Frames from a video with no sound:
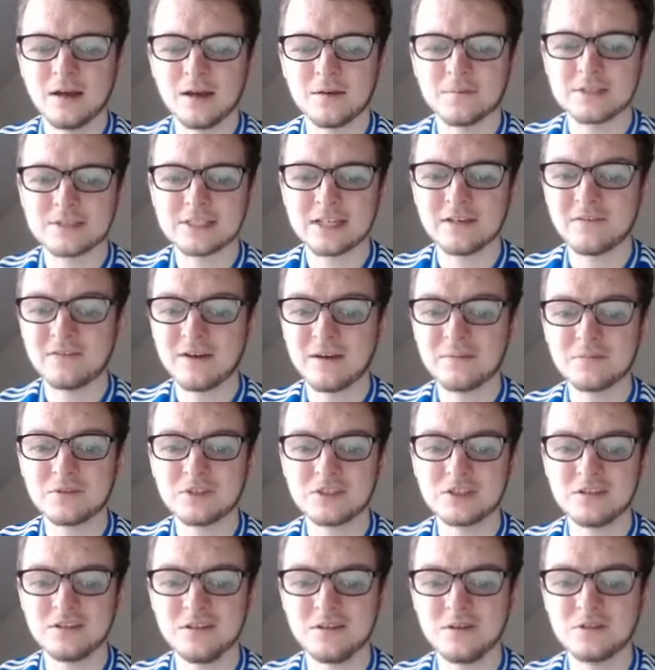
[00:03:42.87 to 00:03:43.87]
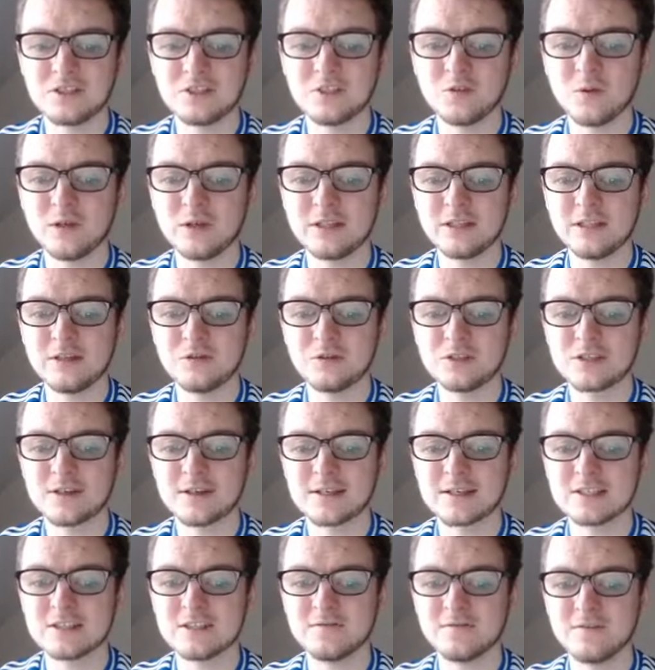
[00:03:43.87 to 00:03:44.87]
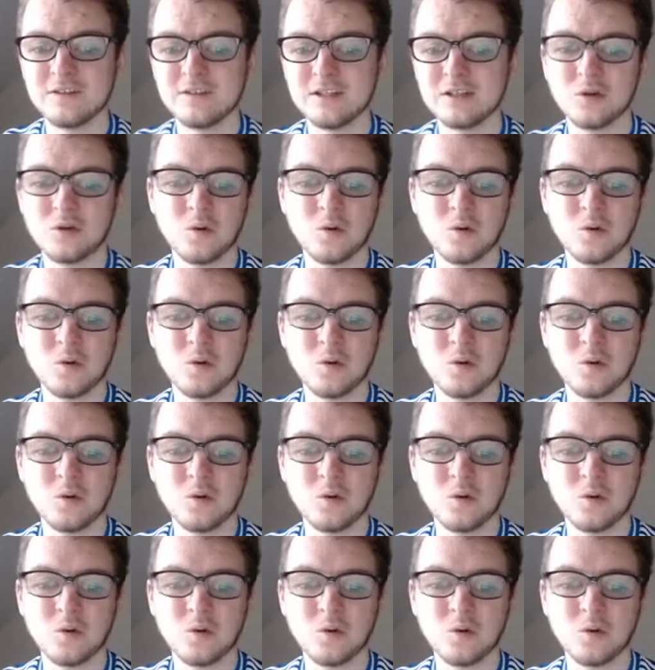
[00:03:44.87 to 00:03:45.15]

Southampton losing 1-0 to Aston Villa,